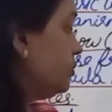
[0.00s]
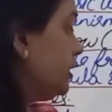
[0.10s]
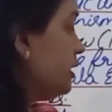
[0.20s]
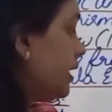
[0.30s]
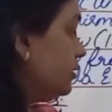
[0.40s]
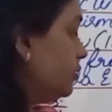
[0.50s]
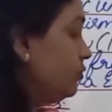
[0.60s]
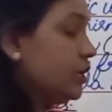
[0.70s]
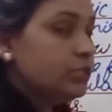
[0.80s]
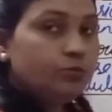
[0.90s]
In active
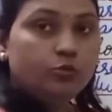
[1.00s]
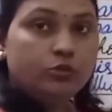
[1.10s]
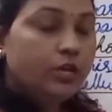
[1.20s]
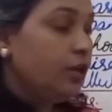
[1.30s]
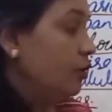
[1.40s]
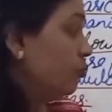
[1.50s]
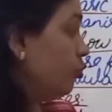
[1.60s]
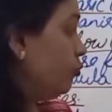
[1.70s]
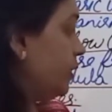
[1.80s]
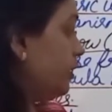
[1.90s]
transport,
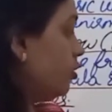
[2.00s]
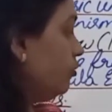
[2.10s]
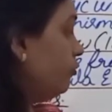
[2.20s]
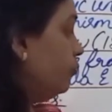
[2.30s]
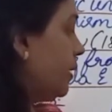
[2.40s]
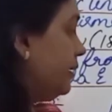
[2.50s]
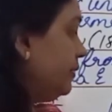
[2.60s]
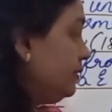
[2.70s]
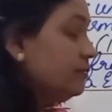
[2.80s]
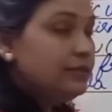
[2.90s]
movement of
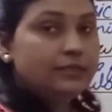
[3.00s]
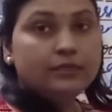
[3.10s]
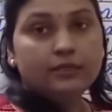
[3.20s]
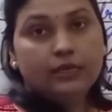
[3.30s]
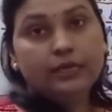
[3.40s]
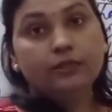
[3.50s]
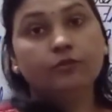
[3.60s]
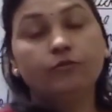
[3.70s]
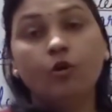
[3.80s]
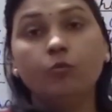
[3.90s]
materials in the
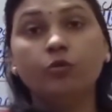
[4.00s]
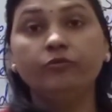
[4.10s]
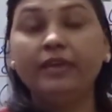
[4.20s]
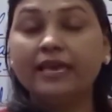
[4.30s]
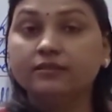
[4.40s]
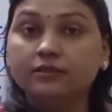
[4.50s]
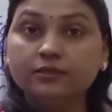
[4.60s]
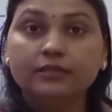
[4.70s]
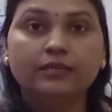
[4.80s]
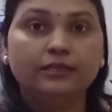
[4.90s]
form of
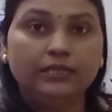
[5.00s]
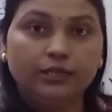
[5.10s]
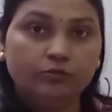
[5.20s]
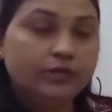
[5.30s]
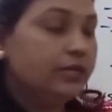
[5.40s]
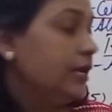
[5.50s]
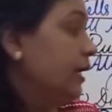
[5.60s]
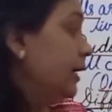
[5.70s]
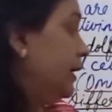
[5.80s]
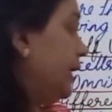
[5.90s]
gases and liquid
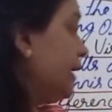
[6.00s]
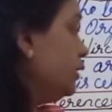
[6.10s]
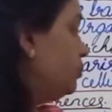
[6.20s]
takes